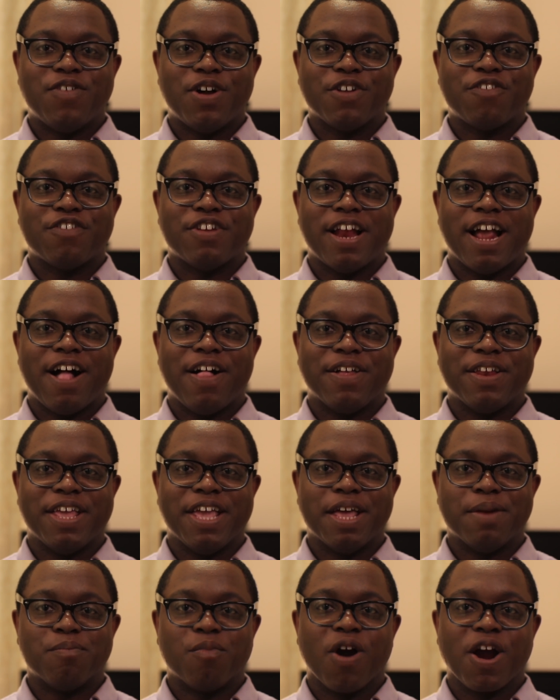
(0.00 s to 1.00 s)

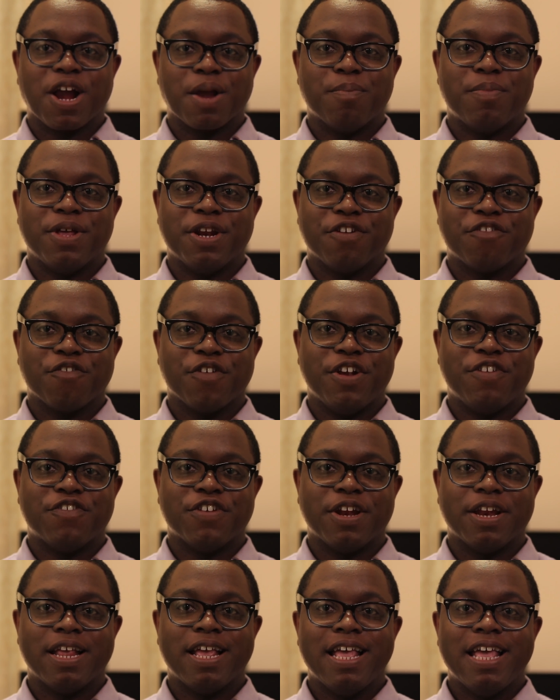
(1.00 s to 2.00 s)
functionality, and market
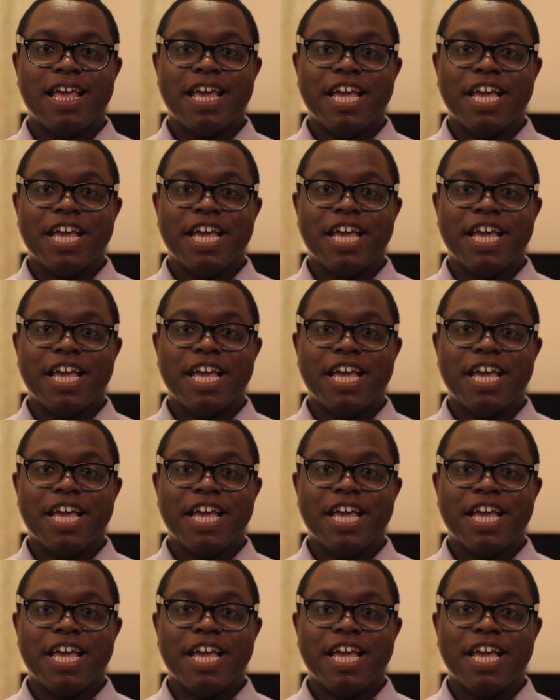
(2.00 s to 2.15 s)
penetration.